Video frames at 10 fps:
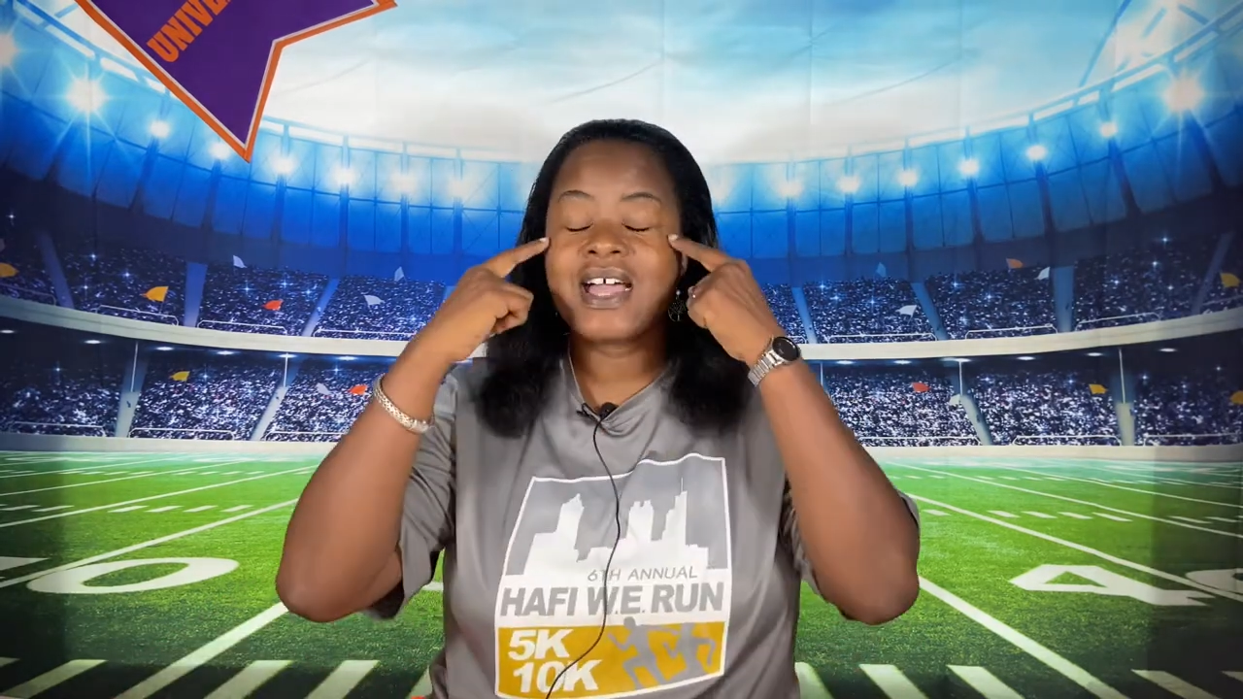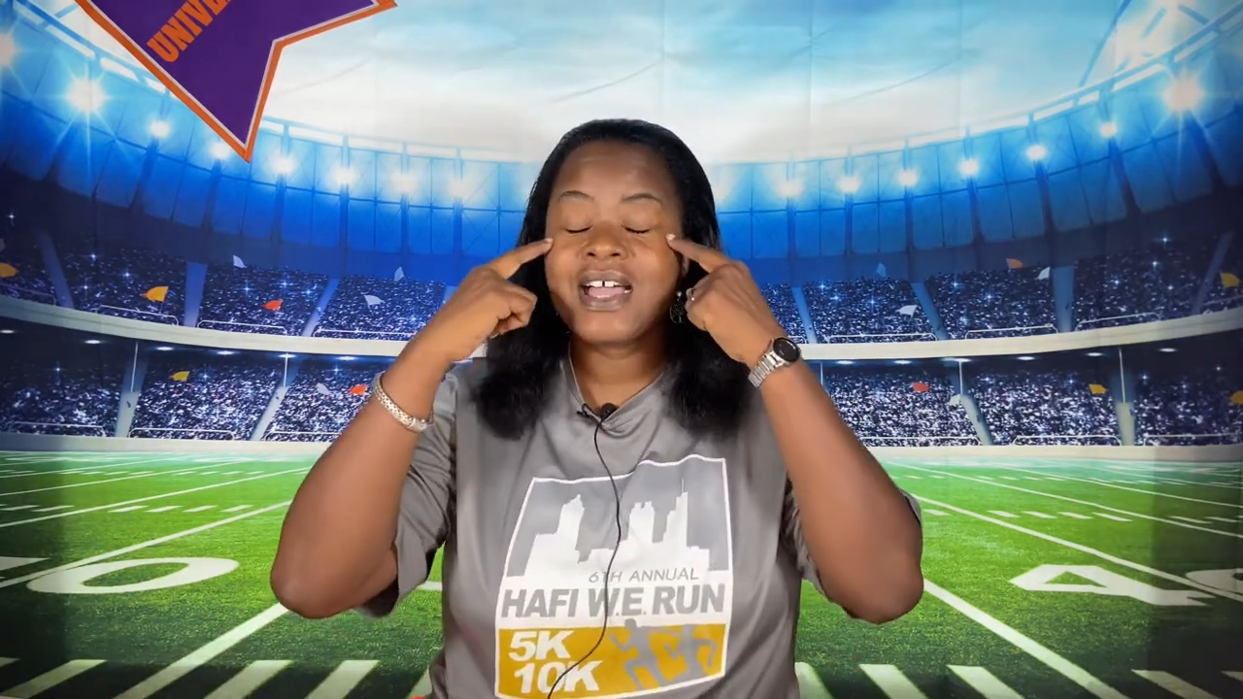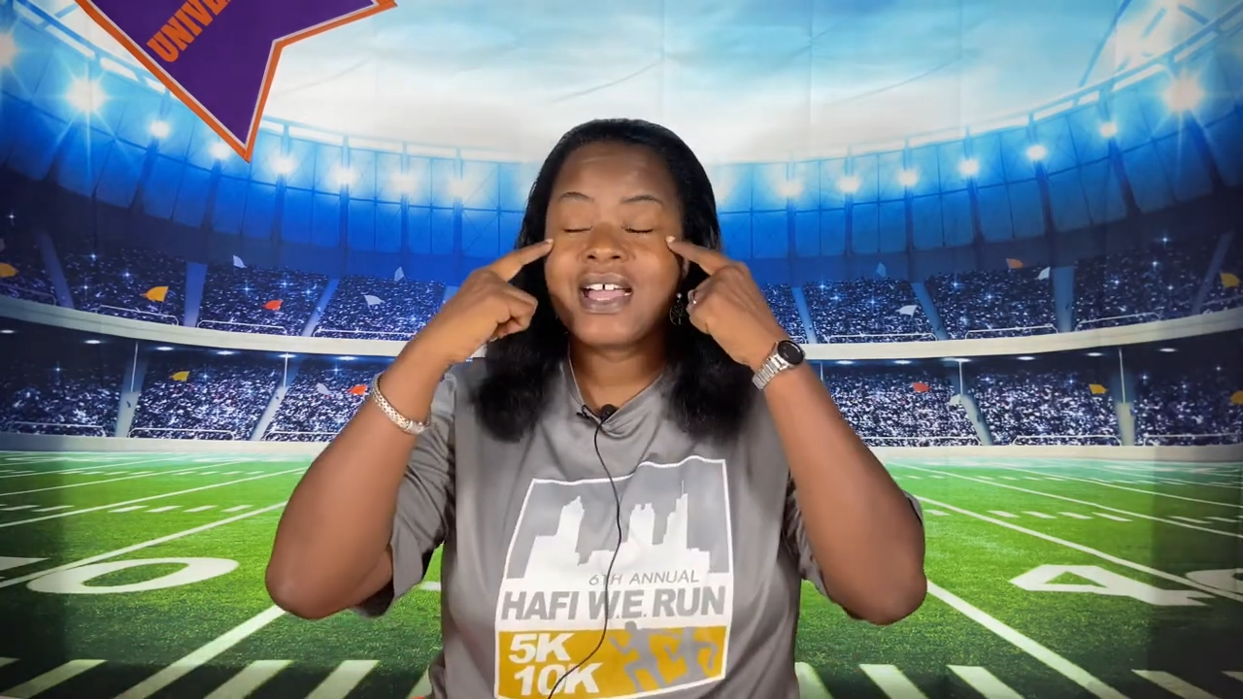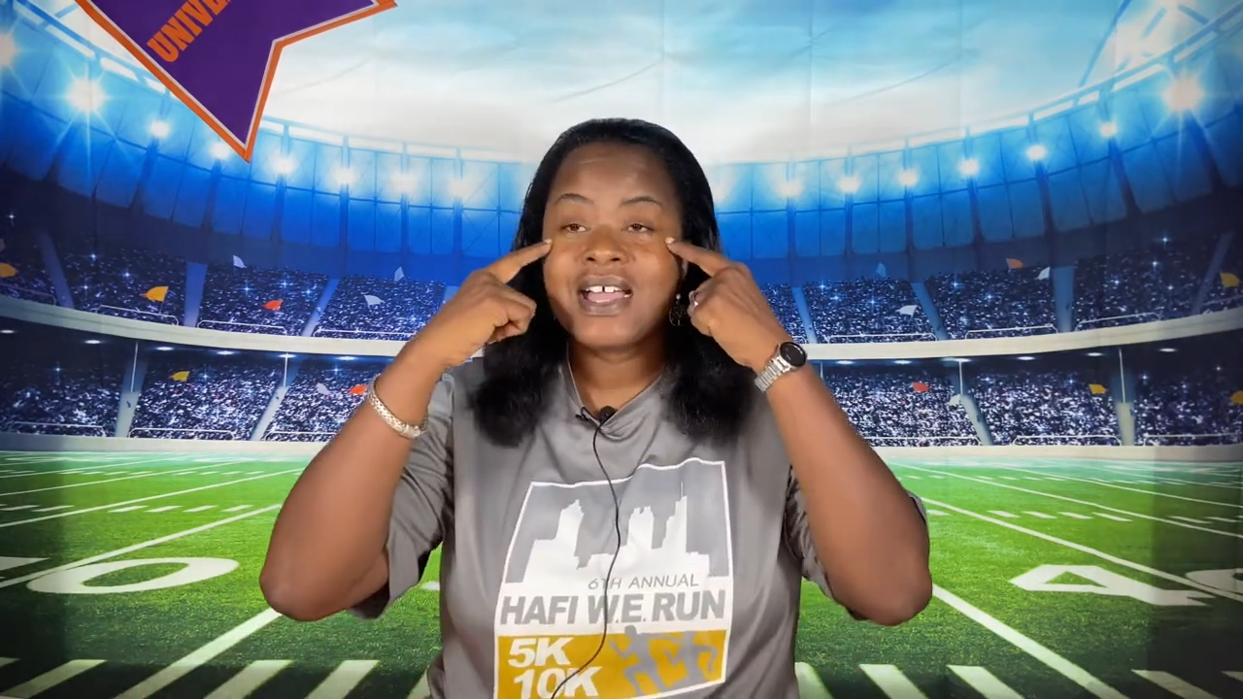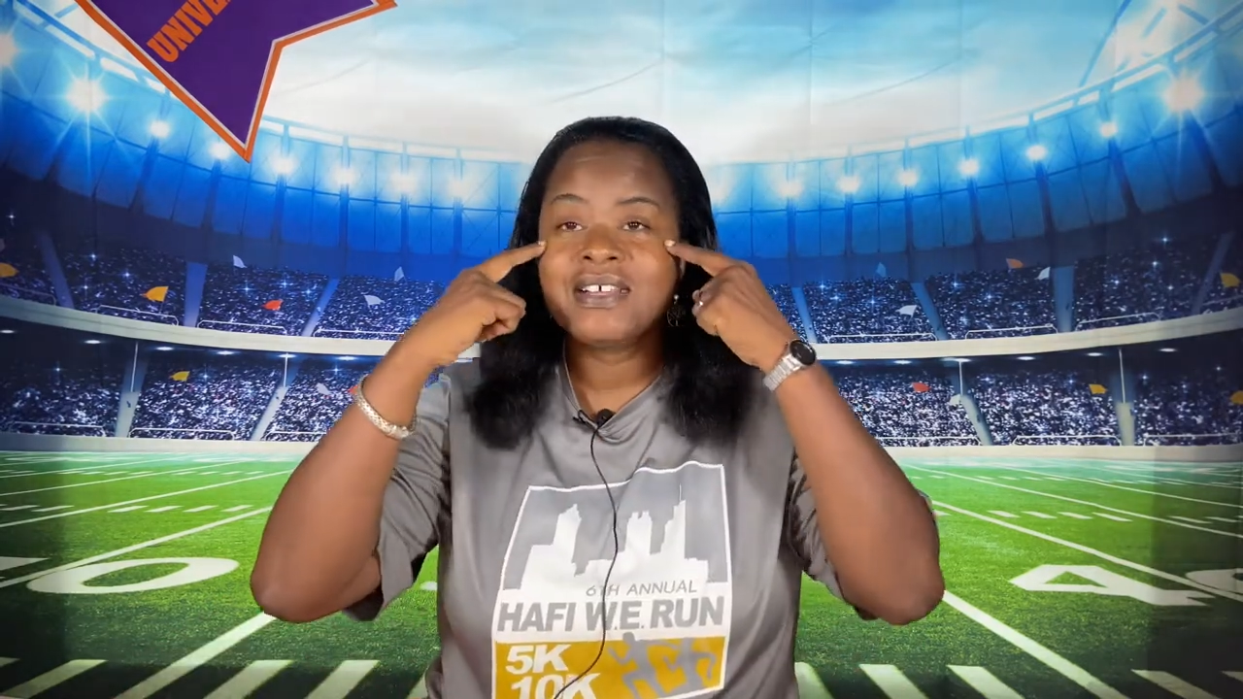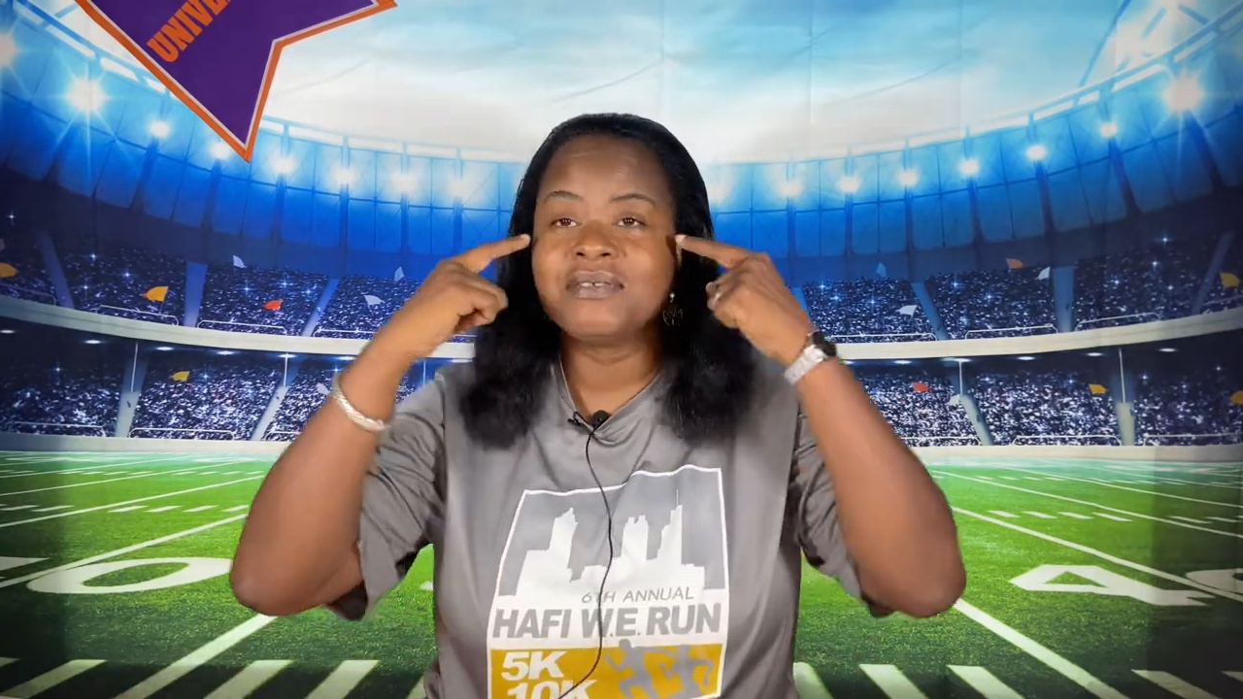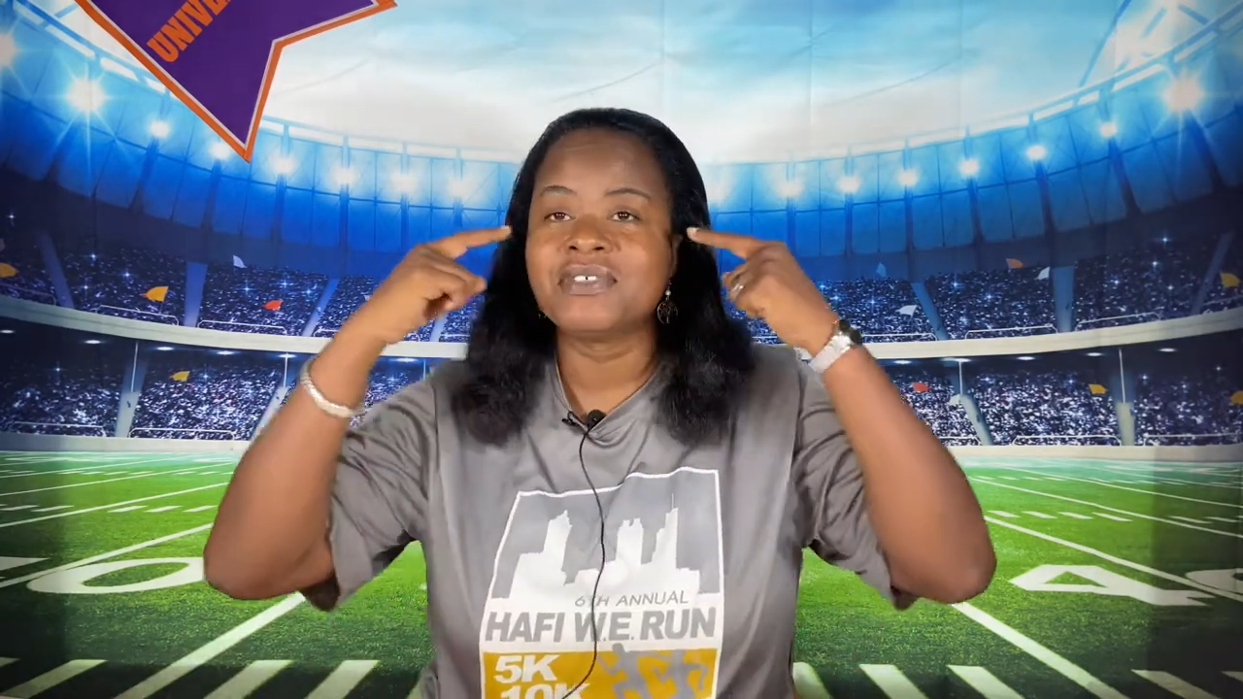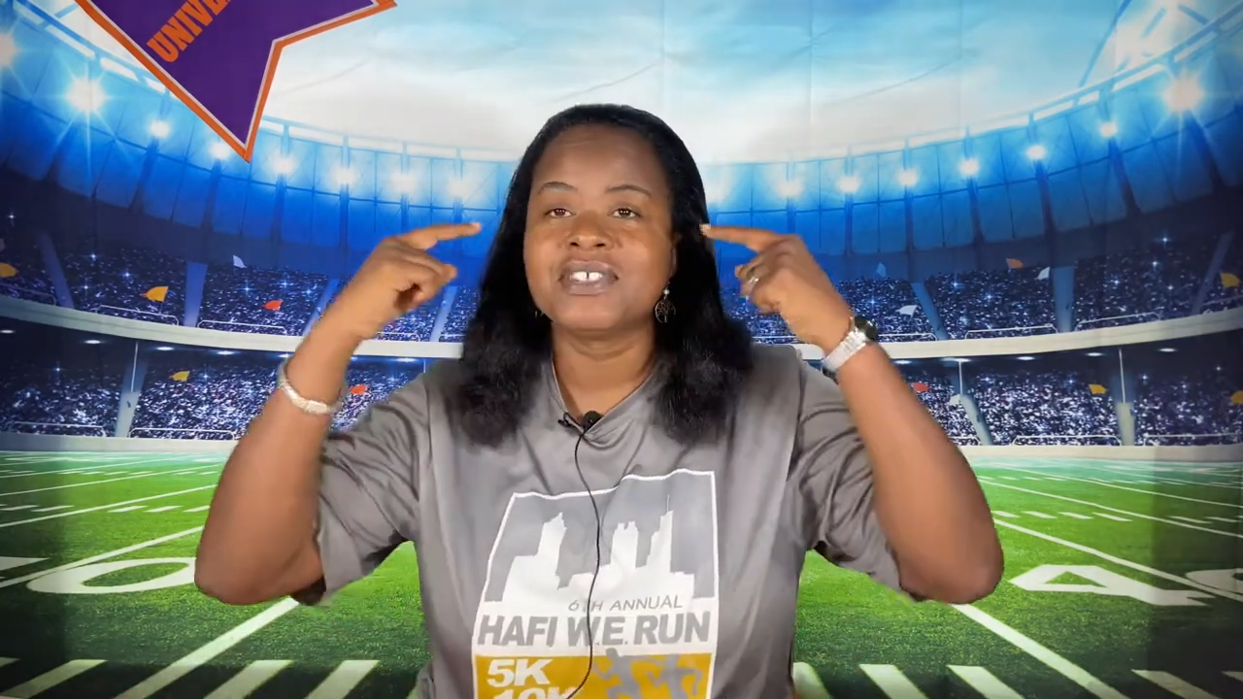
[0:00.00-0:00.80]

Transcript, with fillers: eye of